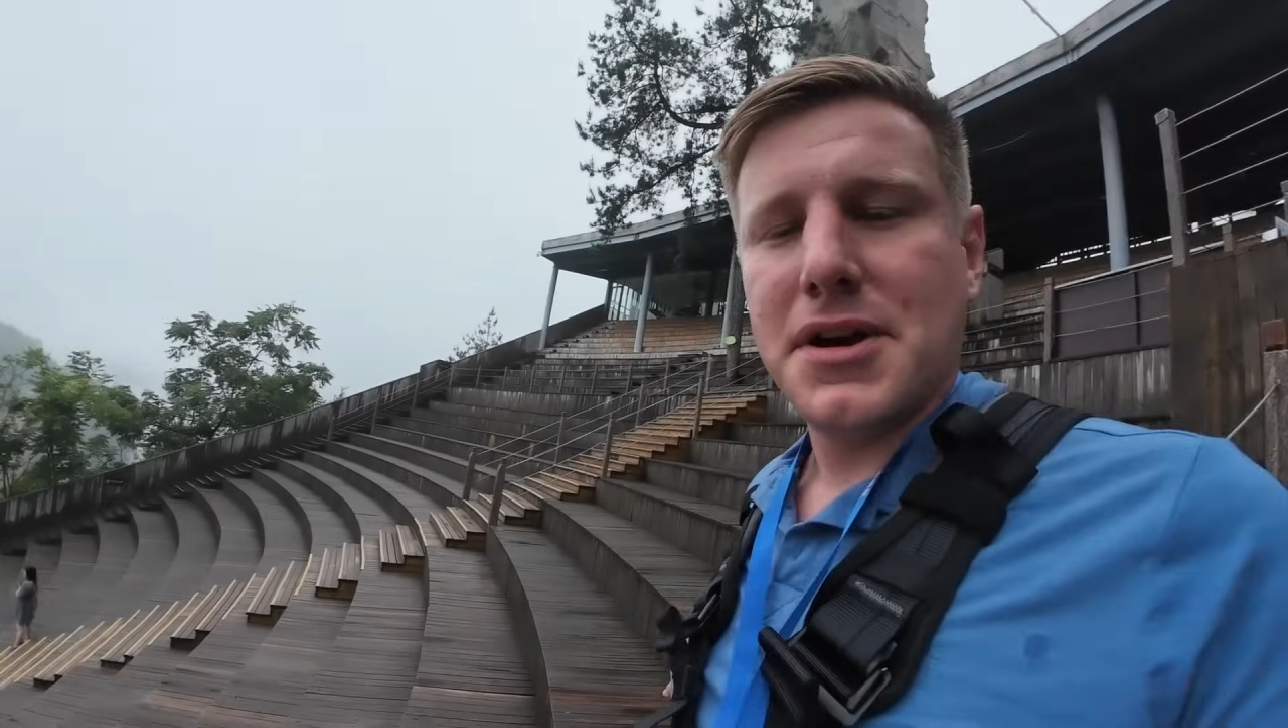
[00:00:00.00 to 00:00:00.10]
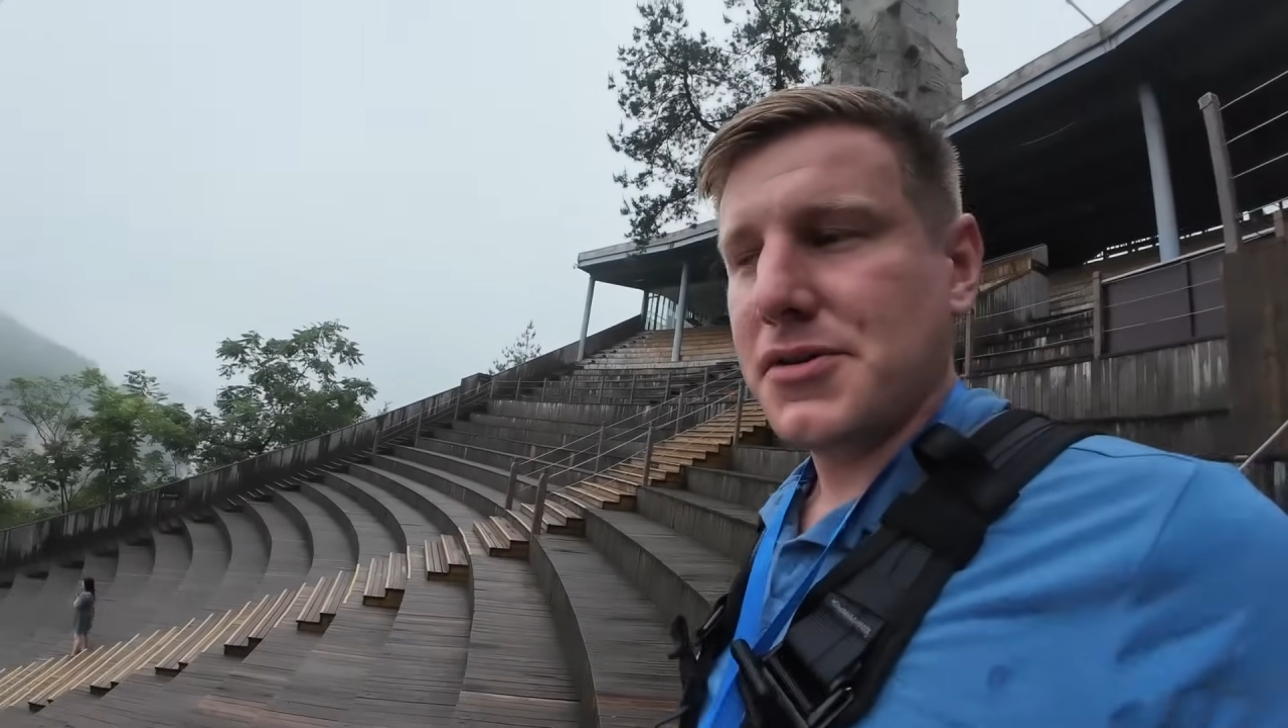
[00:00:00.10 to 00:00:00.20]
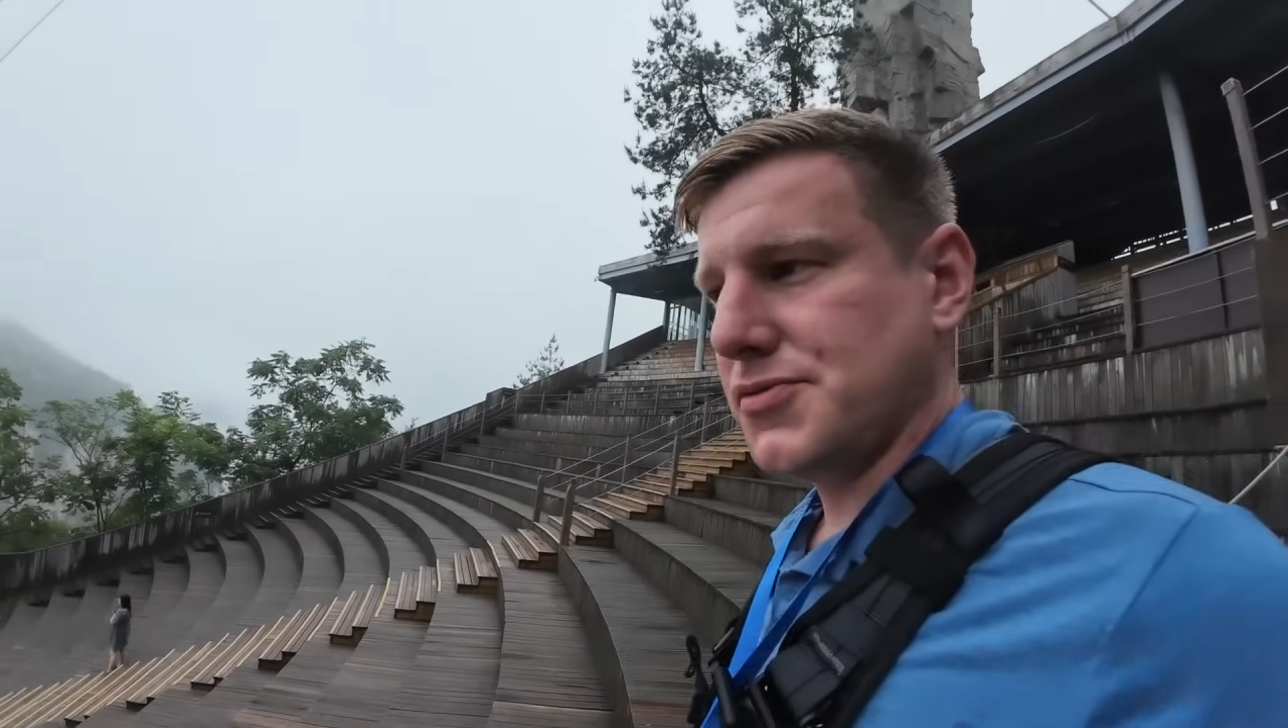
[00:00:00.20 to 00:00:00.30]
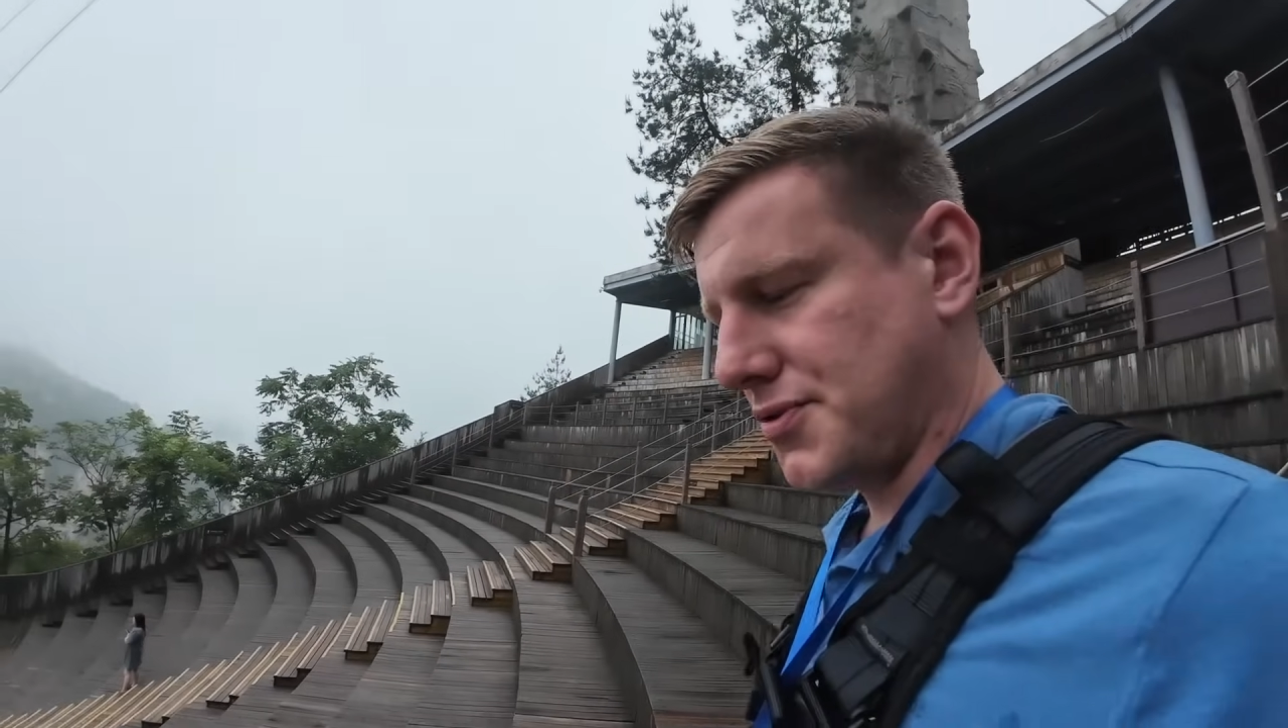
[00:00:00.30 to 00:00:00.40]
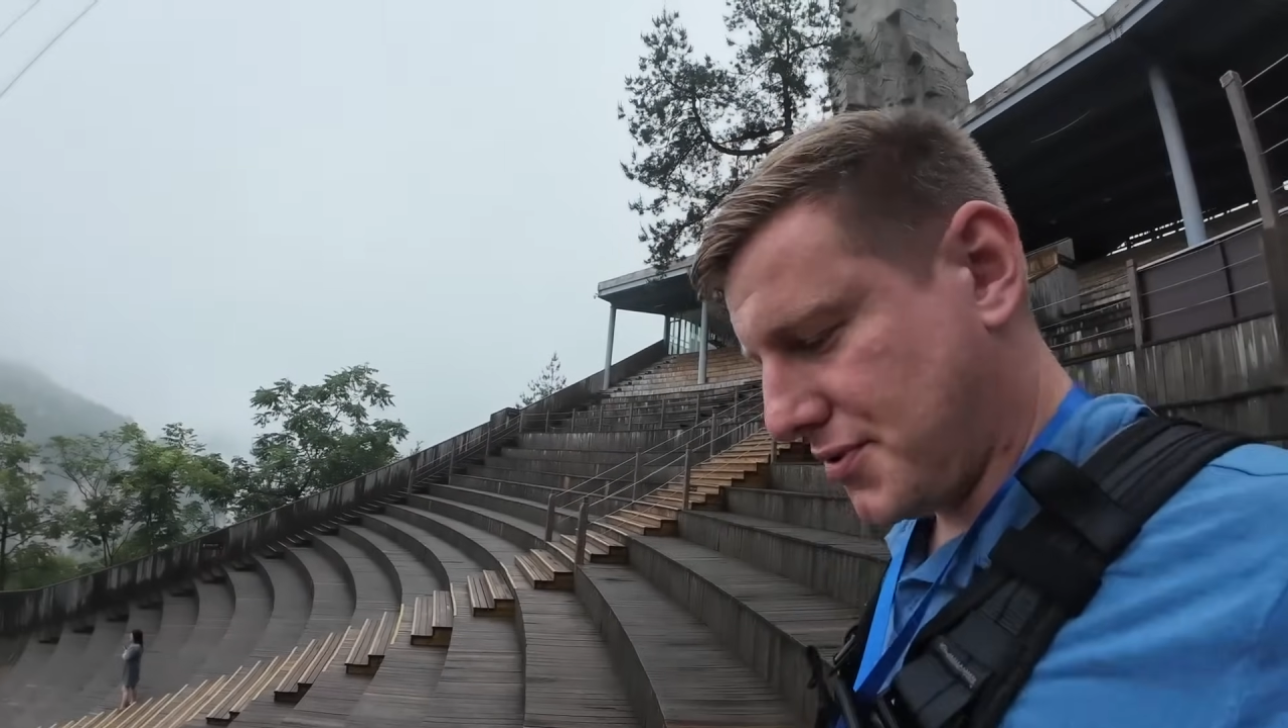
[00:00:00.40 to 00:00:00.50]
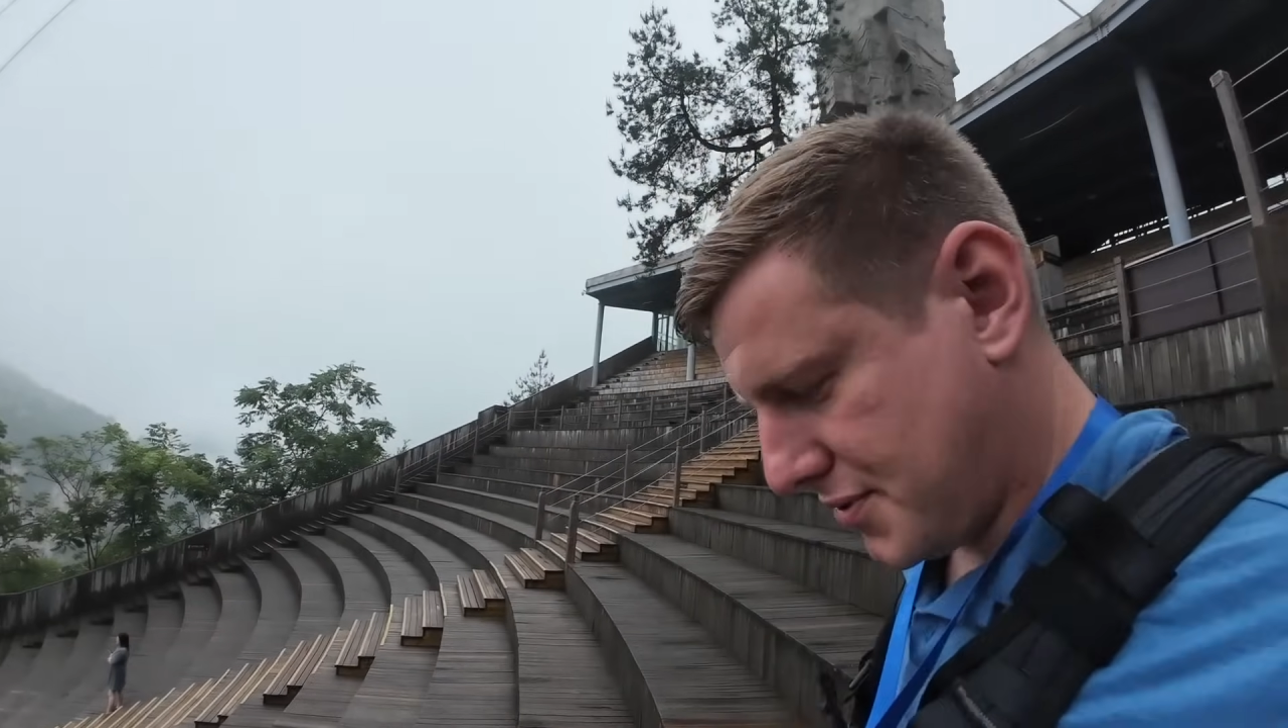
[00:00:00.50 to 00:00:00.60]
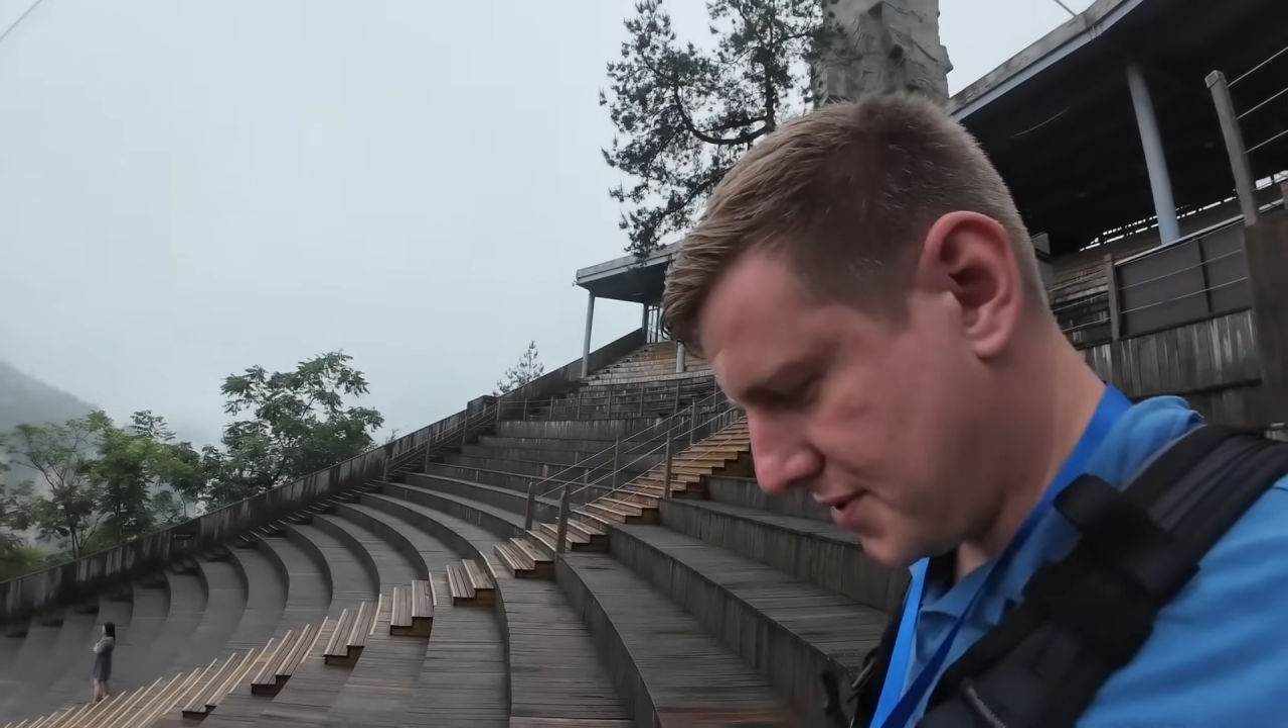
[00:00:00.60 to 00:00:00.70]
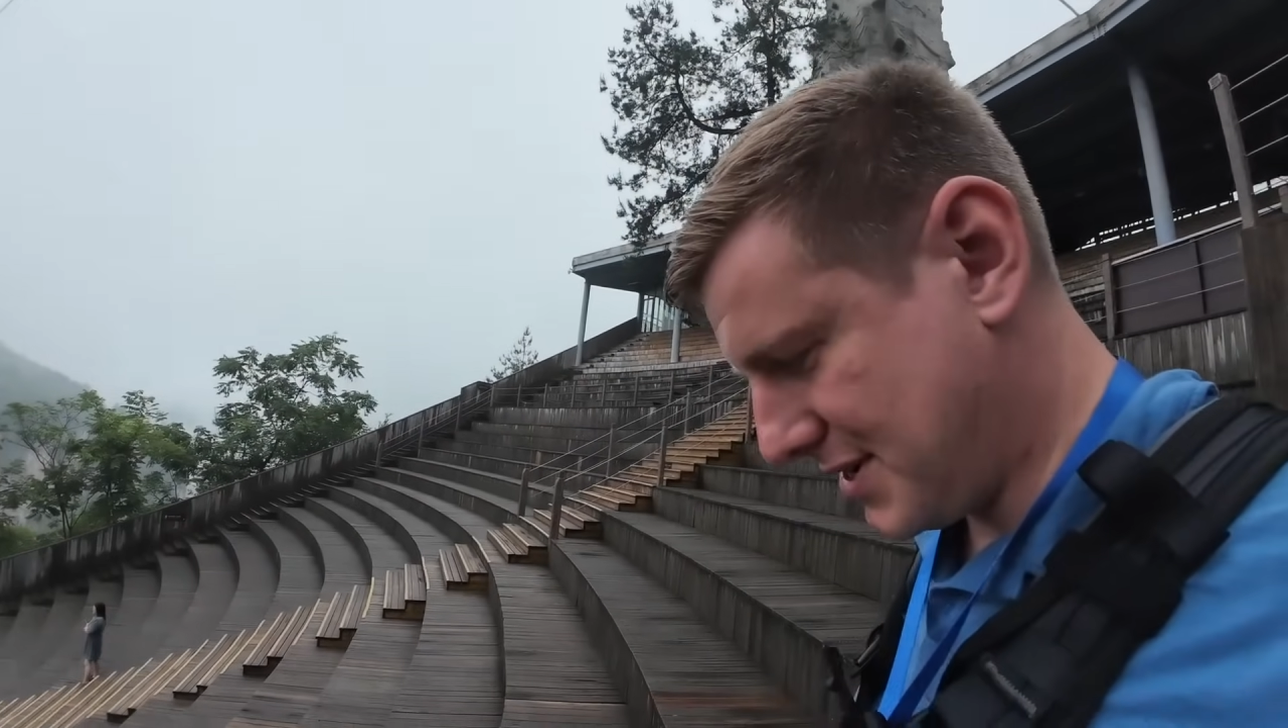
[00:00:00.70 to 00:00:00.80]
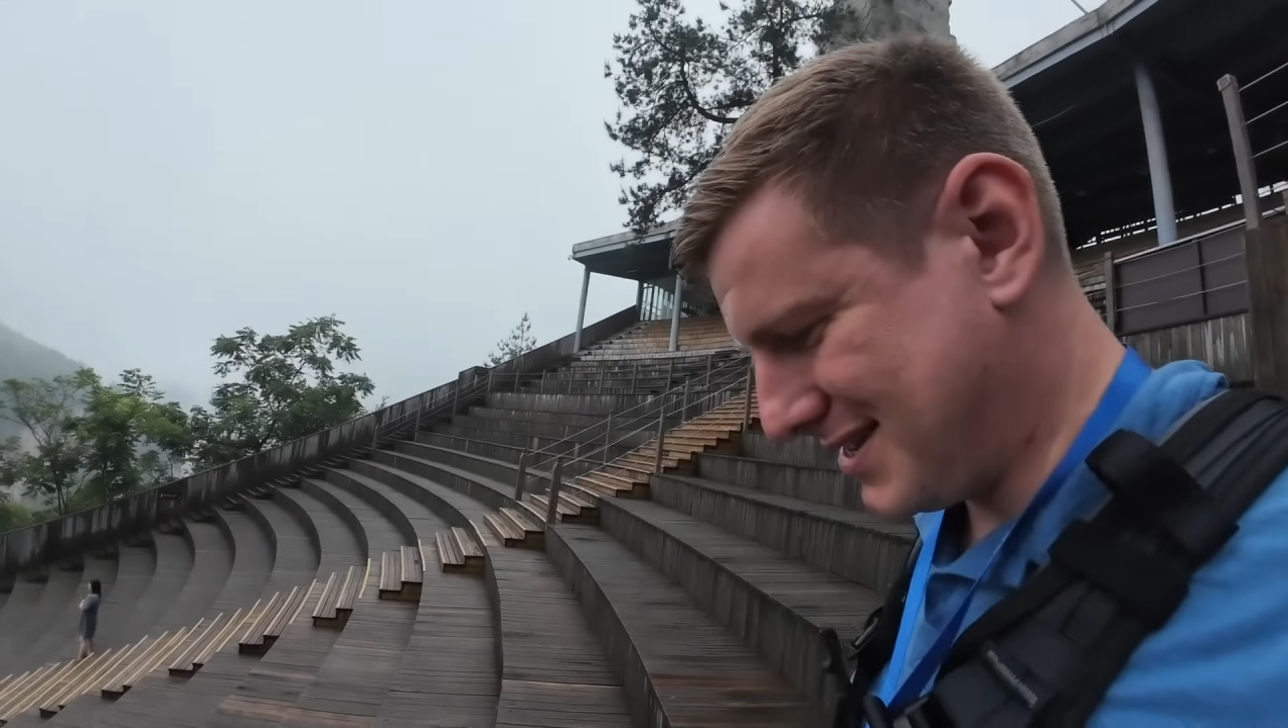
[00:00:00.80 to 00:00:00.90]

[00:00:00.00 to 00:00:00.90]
Oof.